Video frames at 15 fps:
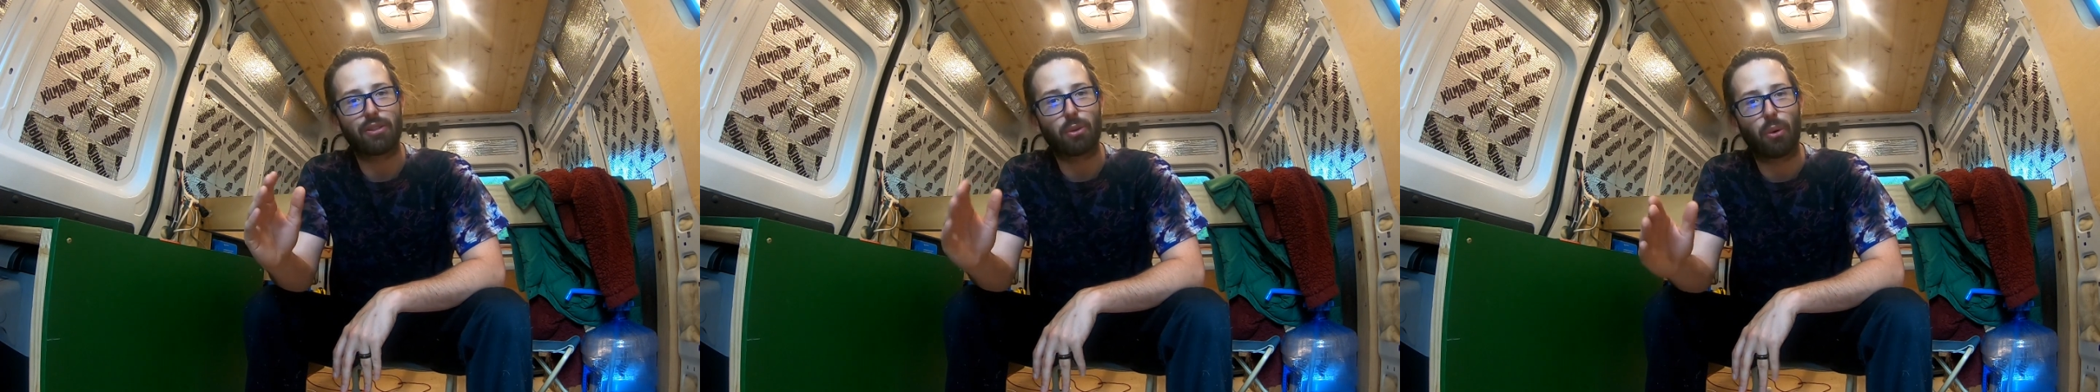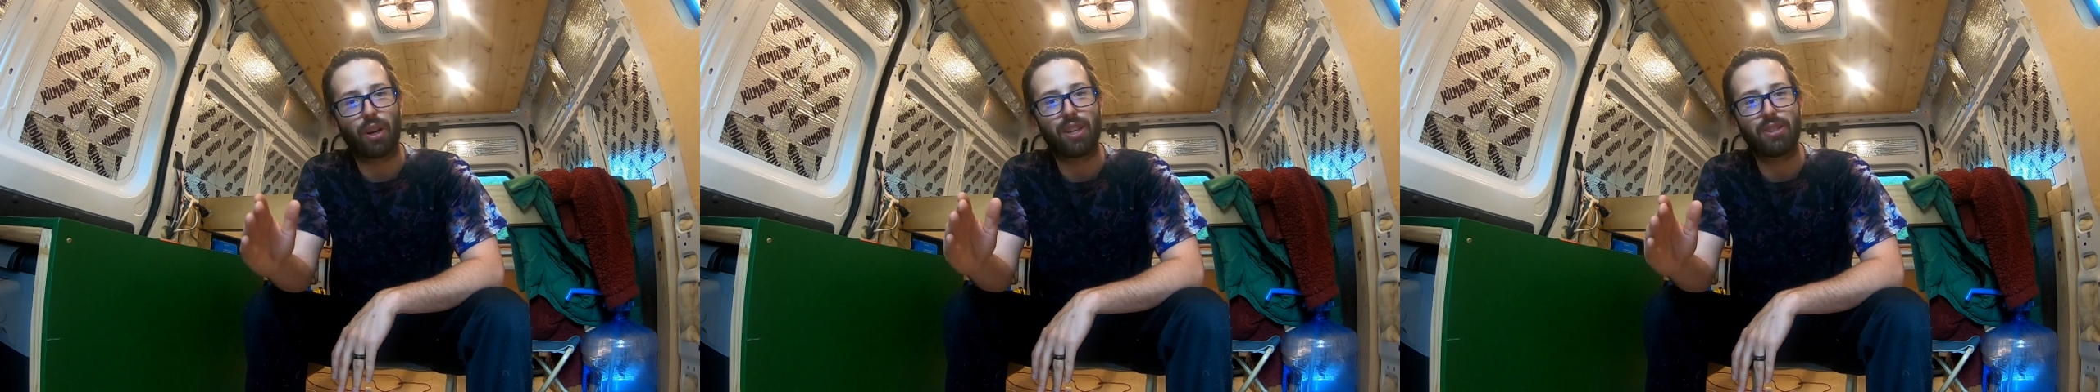
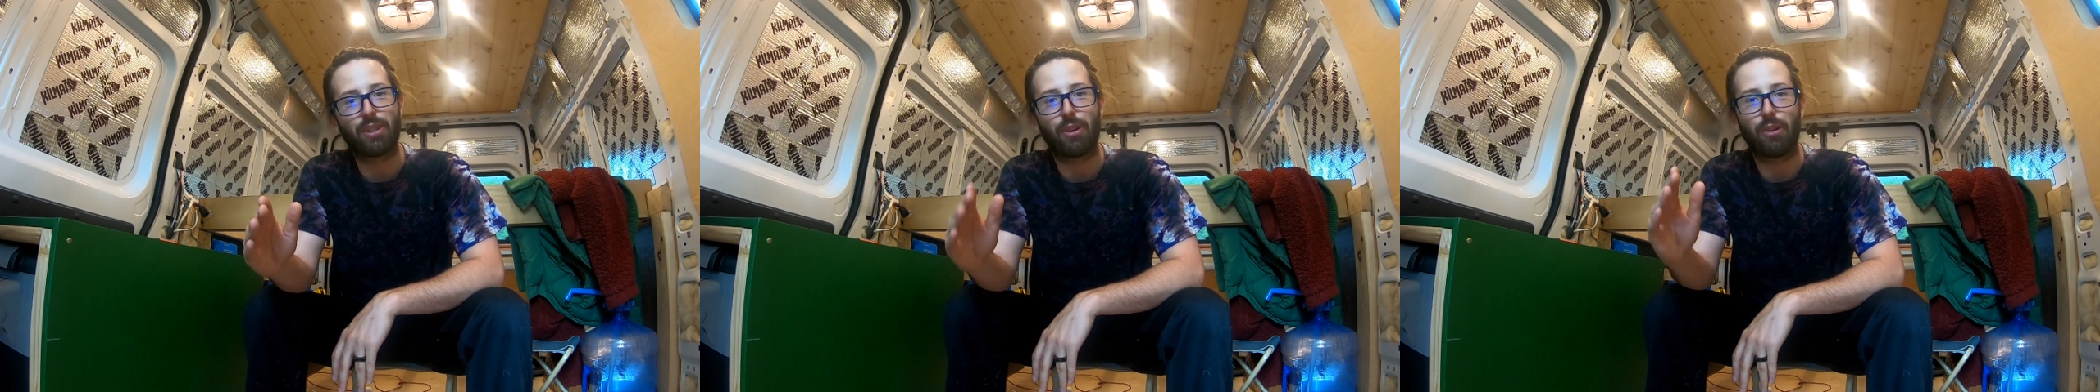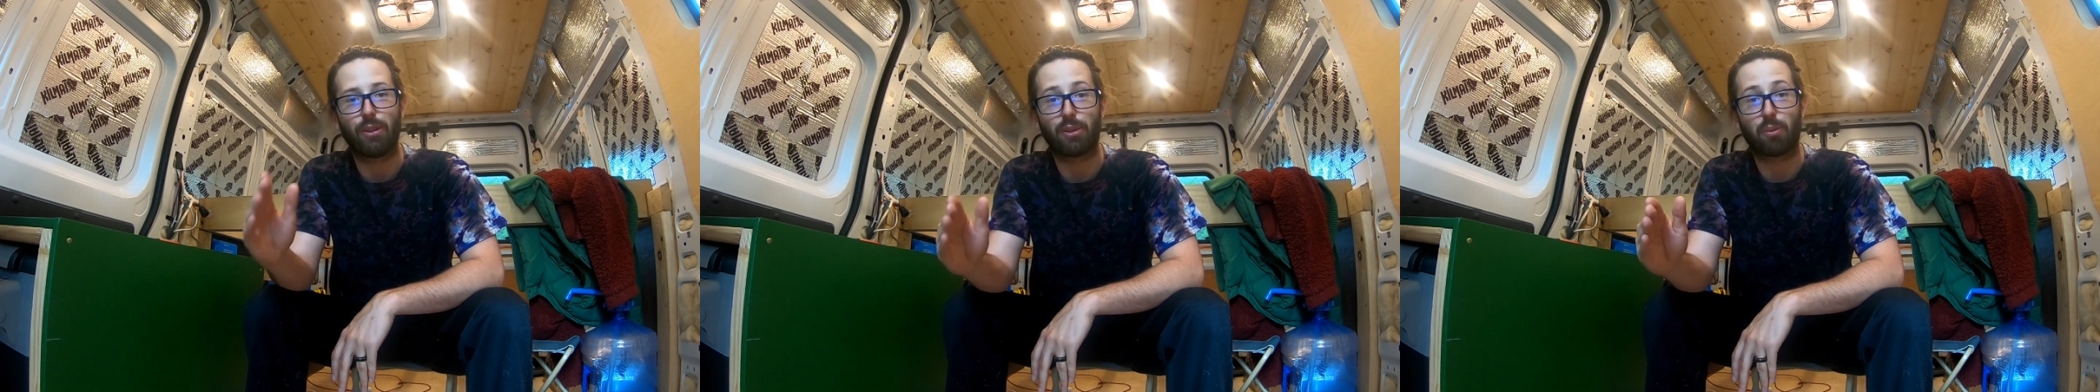
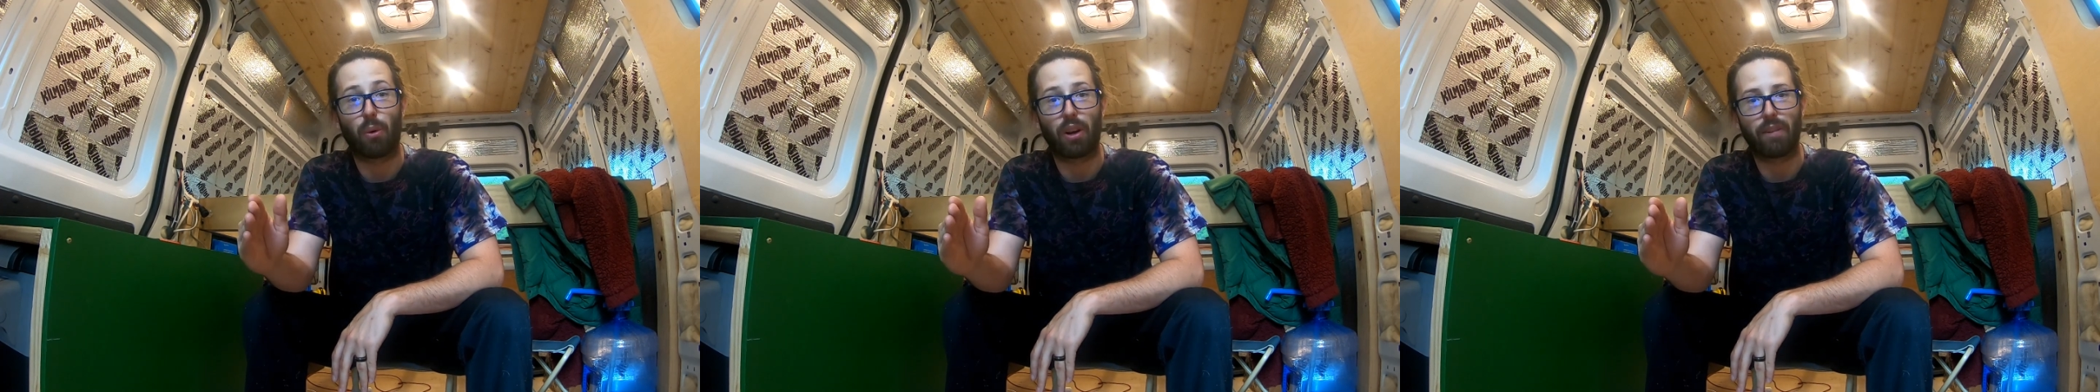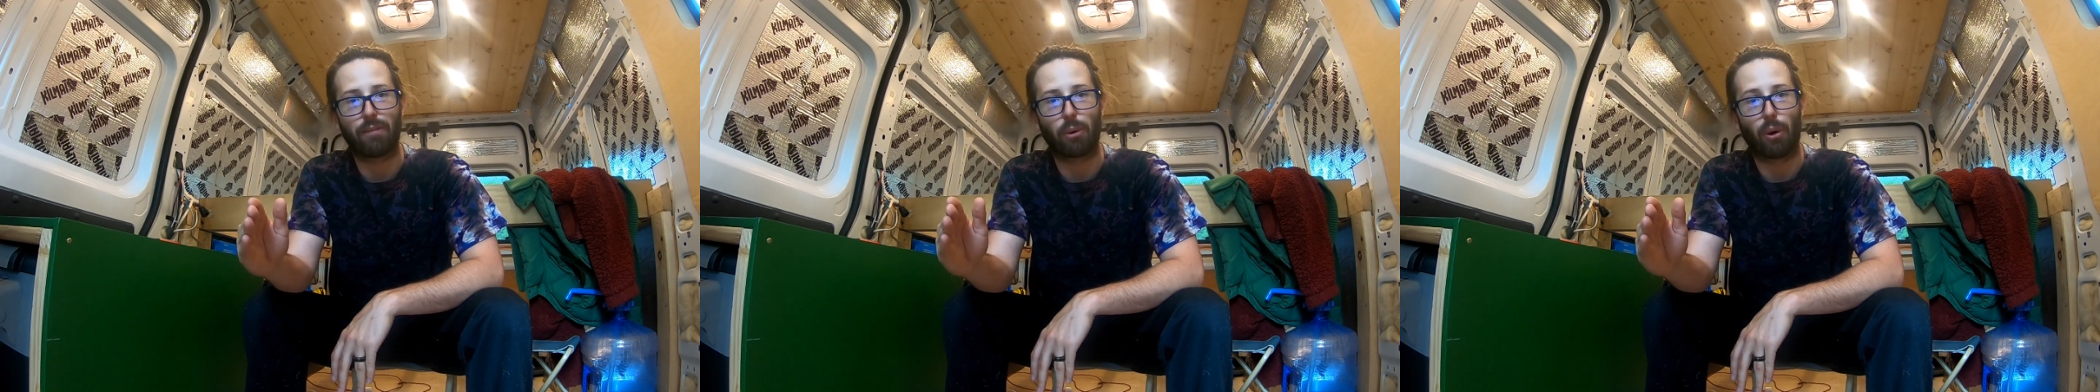22 to
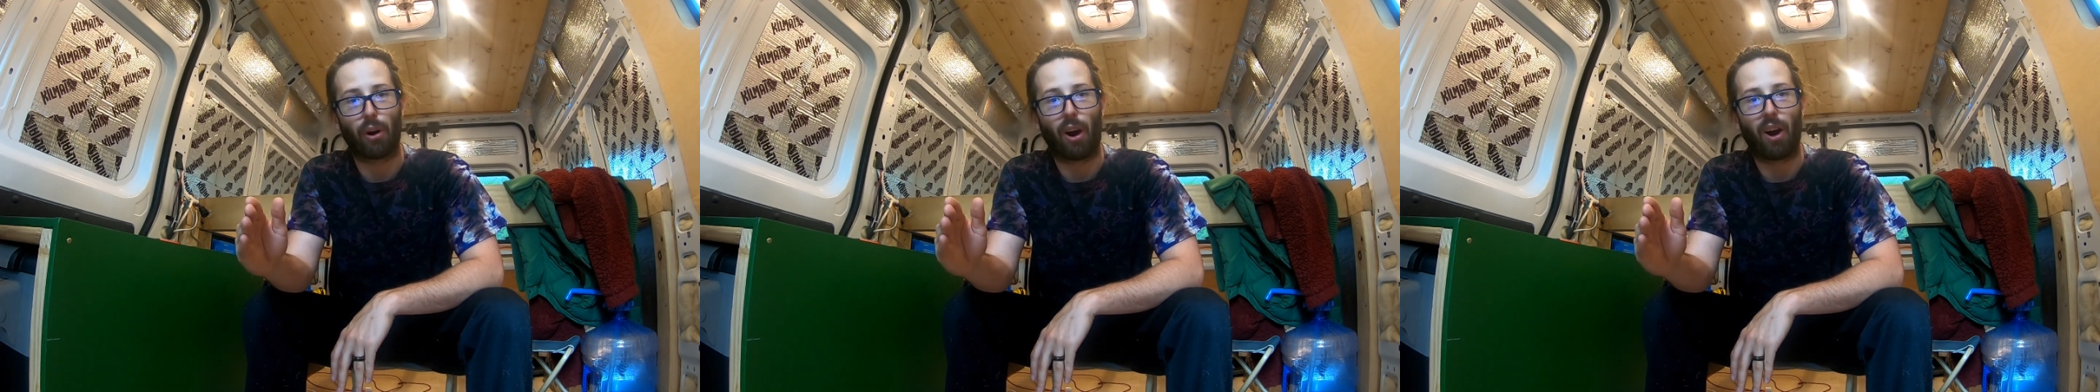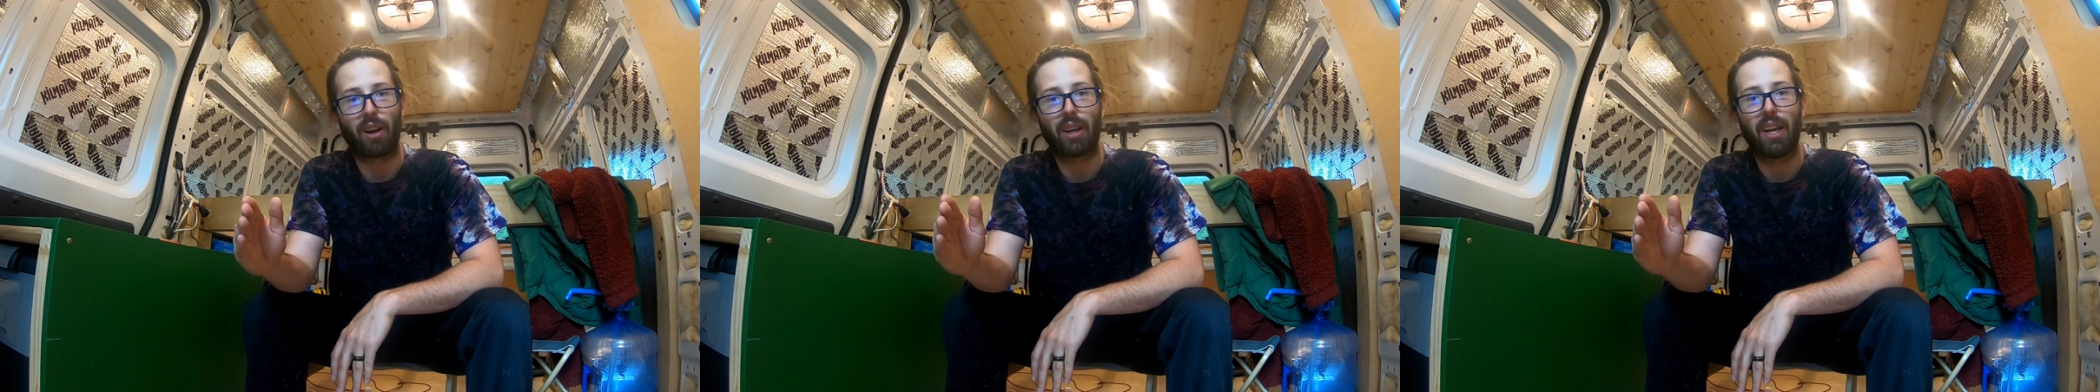24
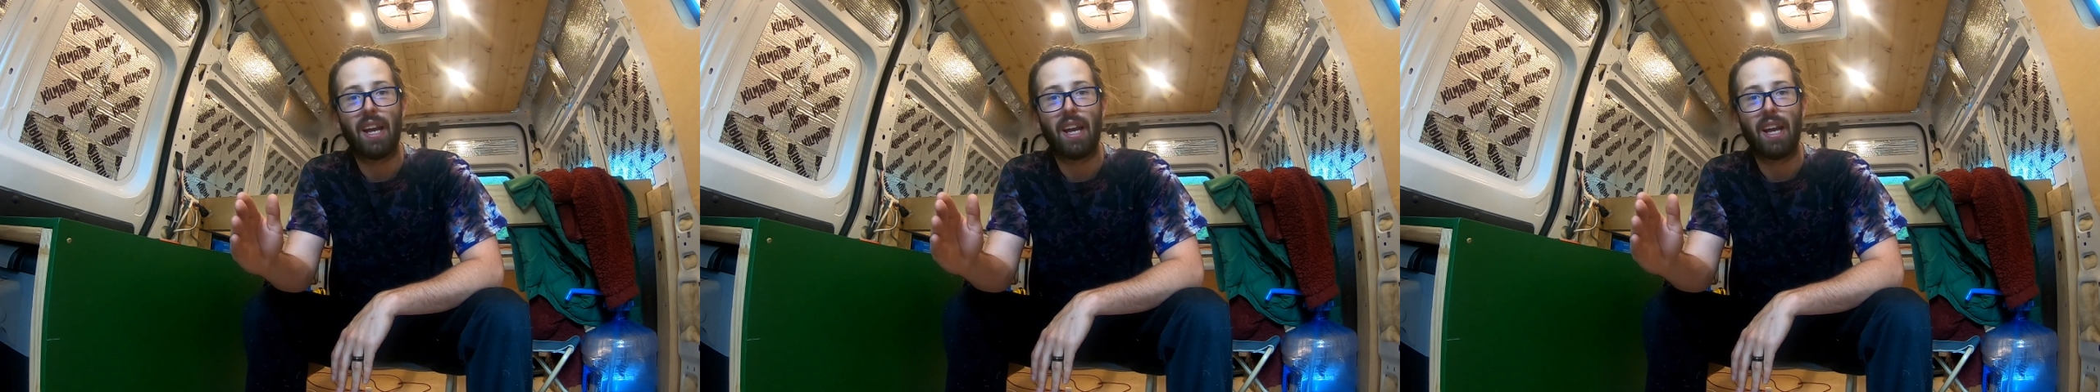Ogg,